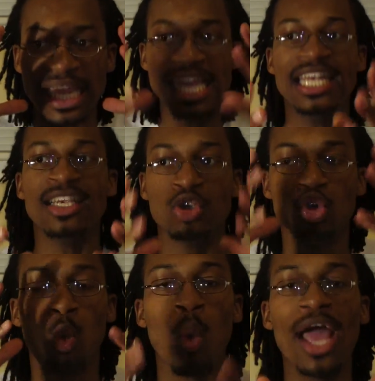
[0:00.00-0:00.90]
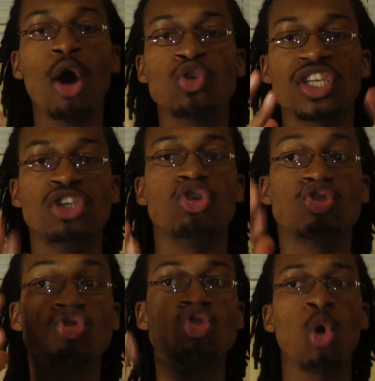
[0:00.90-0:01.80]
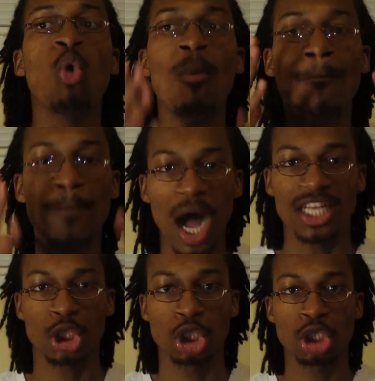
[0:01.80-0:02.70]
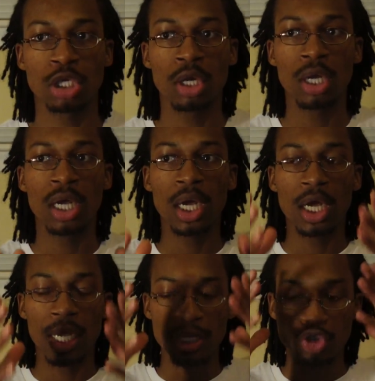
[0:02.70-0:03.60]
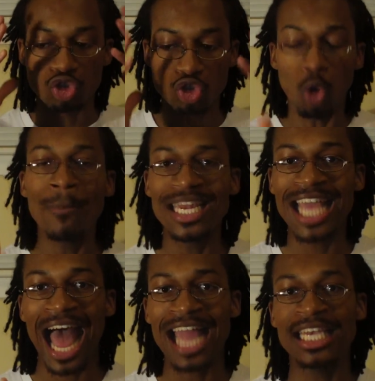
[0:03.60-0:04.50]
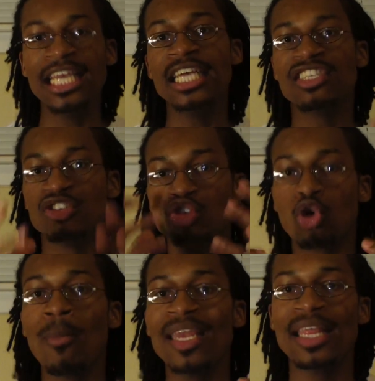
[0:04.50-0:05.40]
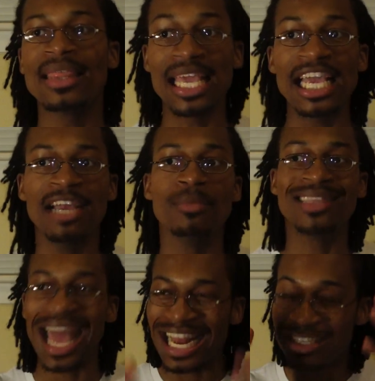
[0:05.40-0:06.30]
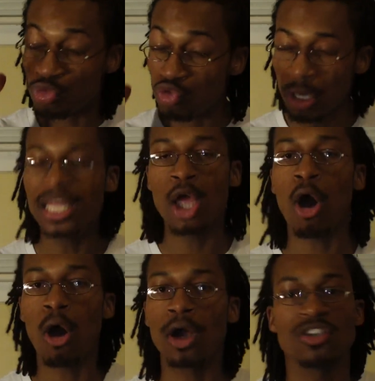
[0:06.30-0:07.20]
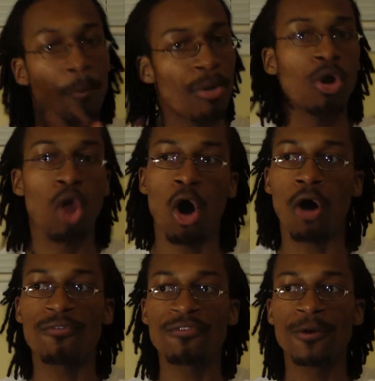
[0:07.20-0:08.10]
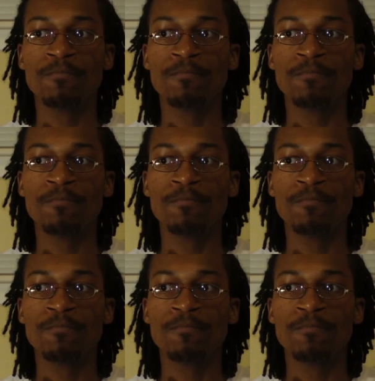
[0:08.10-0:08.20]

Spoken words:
it dwells into so much, so many ideas and so many themes that it's really hard to pull off